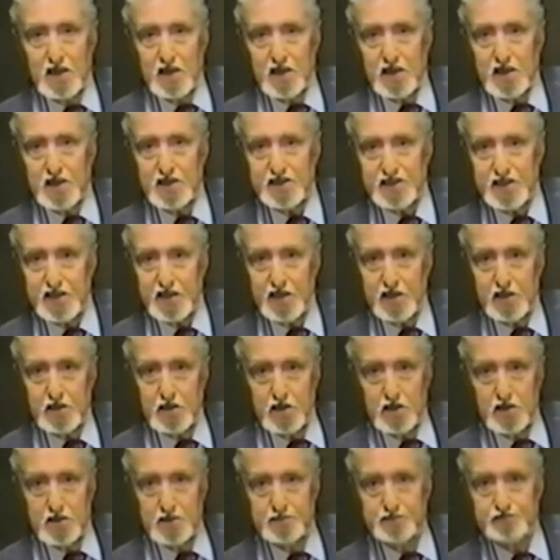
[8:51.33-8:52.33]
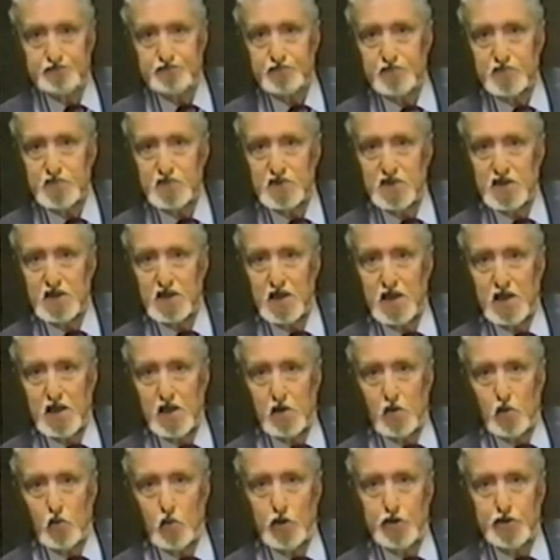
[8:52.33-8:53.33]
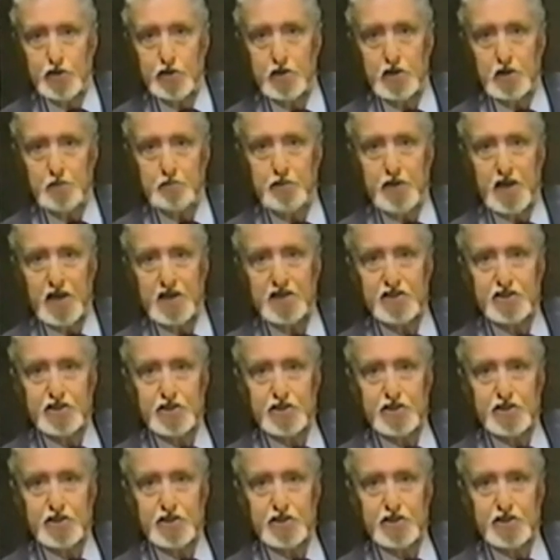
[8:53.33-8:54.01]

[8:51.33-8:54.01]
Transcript: It's ego. When you depend